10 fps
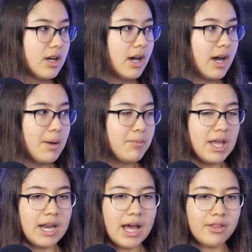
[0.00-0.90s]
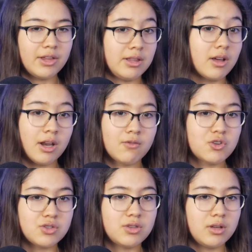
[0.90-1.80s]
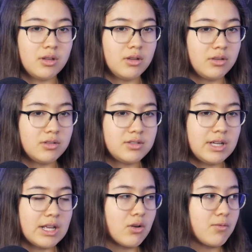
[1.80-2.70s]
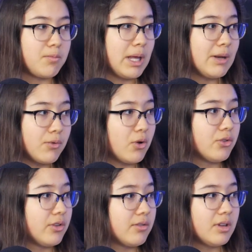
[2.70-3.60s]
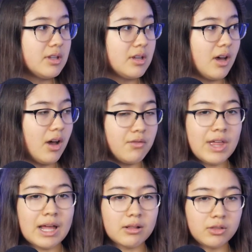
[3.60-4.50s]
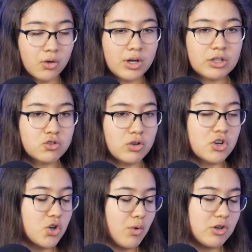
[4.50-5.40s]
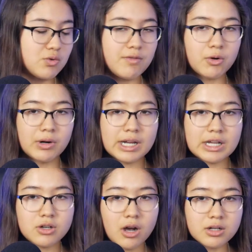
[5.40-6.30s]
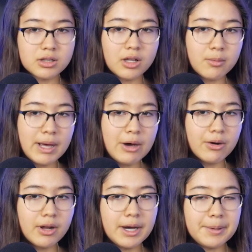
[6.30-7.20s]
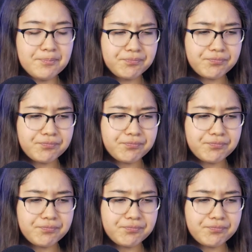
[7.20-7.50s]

and kind of just the standard pitfalls of that learning structure, which we've already talked a lot about. And